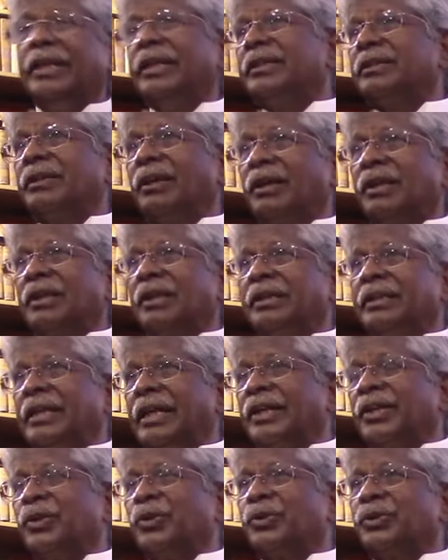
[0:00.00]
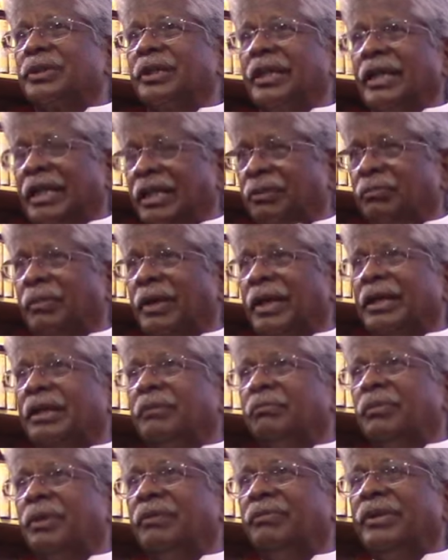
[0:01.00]
is not on the accused. It is my
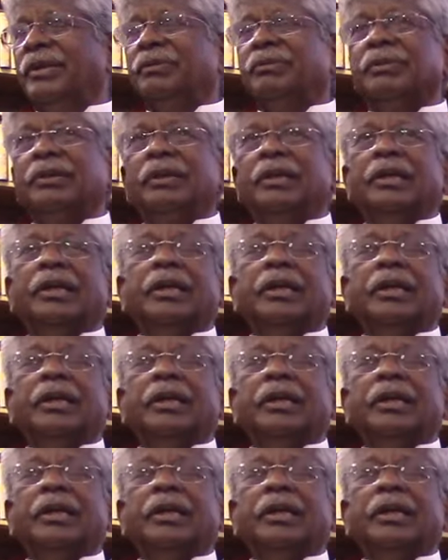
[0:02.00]
humble view.